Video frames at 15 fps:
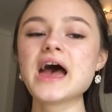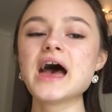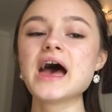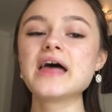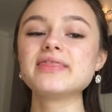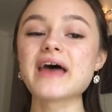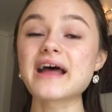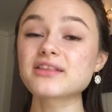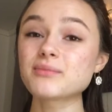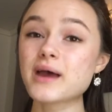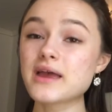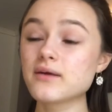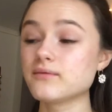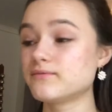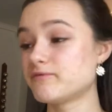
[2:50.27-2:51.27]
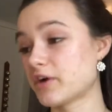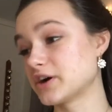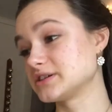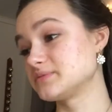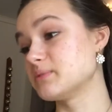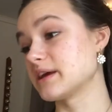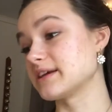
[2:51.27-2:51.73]
that's my
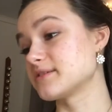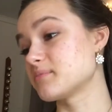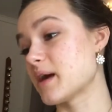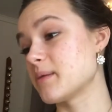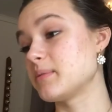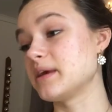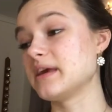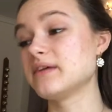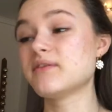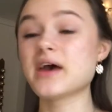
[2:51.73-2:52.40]
first biggest pet peeve.